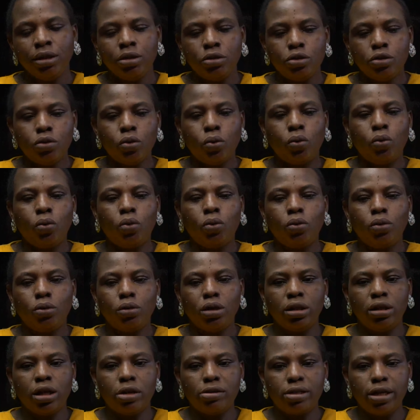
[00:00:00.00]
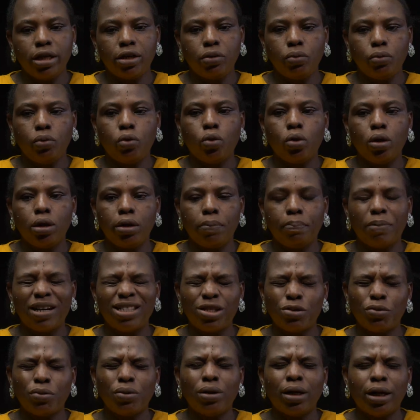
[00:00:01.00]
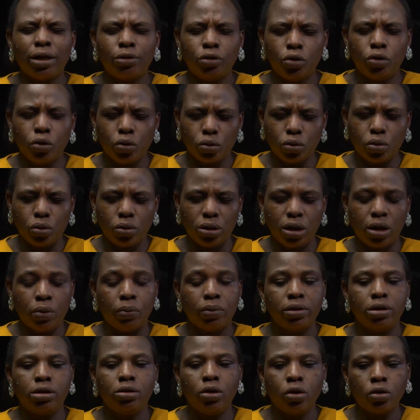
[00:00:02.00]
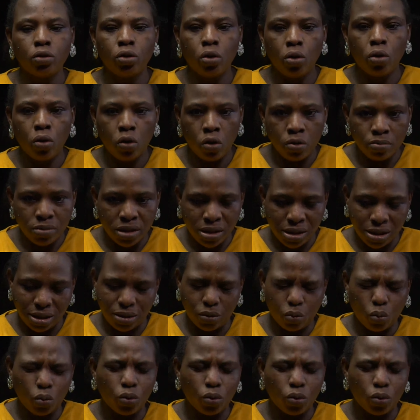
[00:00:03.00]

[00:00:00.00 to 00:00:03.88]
So you know, said you call a particular doctor that when the doctor comes in,